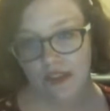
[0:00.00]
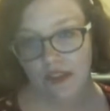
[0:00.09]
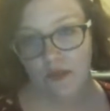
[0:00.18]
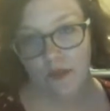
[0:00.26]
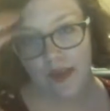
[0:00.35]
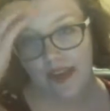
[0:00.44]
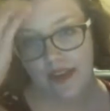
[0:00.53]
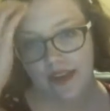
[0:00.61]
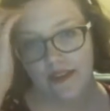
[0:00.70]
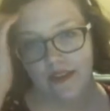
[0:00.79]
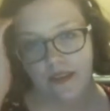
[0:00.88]
this
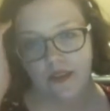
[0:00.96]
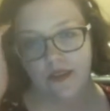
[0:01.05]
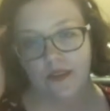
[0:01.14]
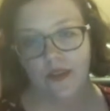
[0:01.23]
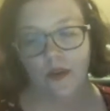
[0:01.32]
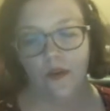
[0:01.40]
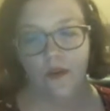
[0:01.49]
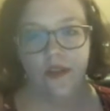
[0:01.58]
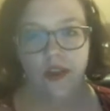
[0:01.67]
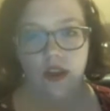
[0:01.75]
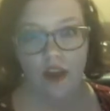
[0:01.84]
week, so
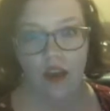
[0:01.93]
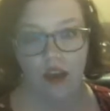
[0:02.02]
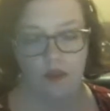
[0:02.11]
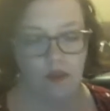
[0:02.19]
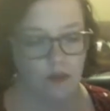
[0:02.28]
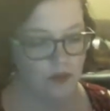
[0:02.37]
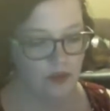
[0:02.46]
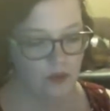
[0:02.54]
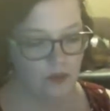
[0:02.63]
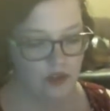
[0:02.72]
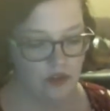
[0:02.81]
I will put
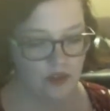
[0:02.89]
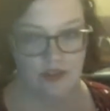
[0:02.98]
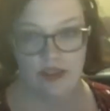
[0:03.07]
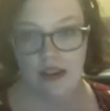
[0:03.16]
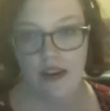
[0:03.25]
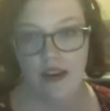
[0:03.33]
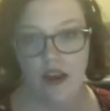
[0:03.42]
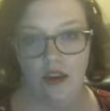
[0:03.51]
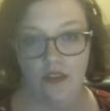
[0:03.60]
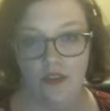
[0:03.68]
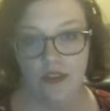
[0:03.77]
swatches, and
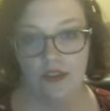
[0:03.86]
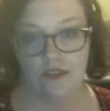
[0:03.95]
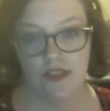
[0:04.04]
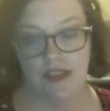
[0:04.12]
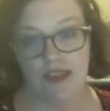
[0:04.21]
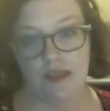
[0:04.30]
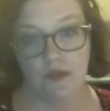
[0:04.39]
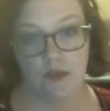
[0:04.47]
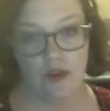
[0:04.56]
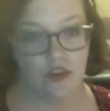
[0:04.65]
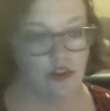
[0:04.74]
I also have the lip
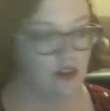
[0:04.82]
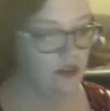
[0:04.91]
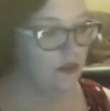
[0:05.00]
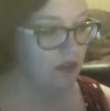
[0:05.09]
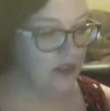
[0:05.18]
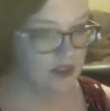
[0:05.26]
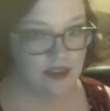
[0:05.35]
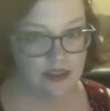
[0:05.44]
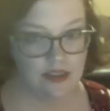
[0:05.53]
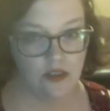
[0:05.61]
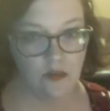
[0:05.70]
swatches for
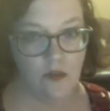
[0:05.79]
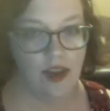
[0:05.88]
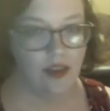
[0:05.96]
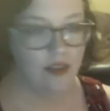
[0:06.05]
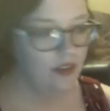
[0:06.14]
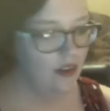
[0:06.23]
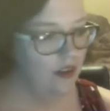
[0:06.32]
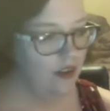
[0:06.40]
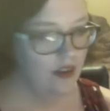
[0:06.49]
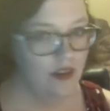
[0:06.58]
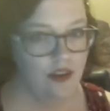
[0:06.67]
these as well,
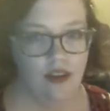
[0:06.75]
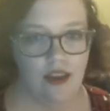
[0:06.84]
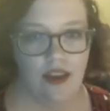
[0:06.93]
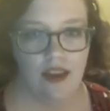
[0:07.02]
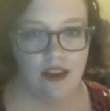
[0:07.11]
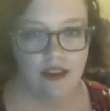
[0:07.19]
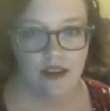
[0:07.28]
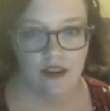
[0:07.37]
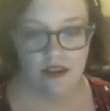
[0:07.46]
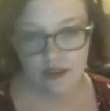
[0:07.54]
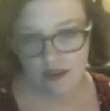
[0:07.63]
and
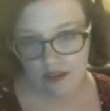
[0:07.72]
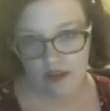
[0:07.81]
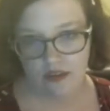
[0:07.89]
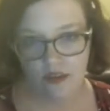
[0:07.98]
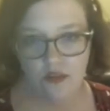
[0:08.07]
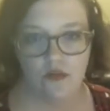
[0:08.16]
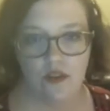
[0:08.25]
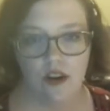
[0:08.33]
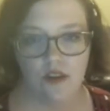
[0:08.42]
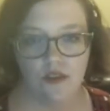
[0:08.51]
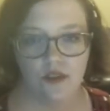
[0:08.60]
those
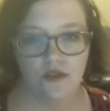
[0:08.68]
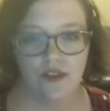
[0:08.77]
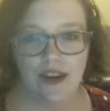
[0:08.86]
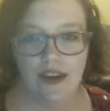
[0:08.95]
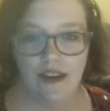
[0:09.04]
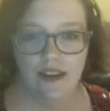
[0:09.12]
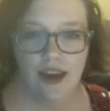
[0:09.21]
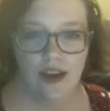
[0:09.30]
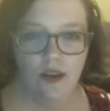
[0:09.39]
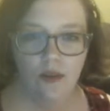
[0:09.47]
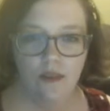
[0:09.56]
are on the screen
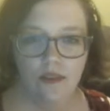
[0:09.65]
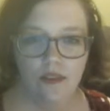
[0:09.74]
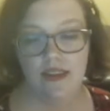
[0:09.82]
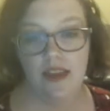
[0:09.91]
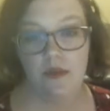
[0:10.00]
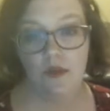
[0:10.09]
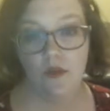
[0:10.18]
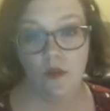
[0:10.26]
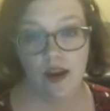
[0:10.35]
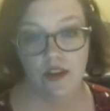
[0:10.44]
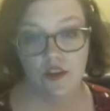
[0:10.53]
now. Lip
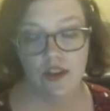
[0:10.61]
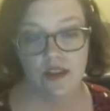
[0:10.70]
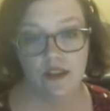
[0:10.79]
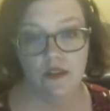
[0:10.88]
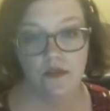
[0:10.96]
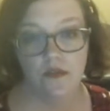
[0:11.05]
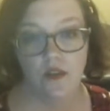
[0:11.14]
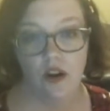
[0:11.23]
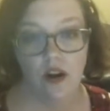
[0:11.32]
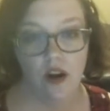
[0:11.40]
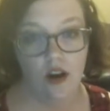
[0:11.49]
swatches
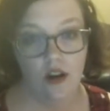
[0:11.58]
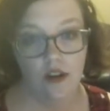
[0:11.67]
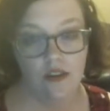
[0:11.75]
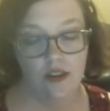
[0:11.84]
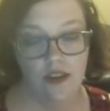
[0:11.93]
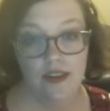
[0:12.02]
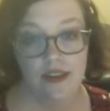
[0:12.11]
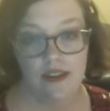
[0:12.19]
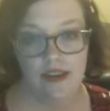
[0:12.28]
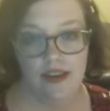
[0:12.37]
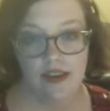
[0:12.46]
for all
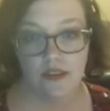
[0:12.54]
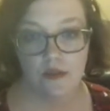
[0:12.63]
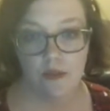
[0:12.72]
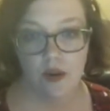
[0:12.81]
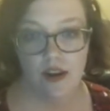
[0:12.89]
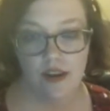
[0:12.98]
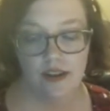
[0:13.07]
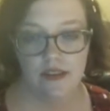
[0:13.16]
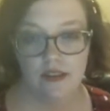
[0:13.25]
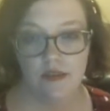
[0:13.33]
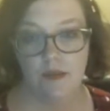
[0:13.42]
the NYX
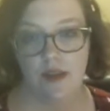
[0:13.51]
products,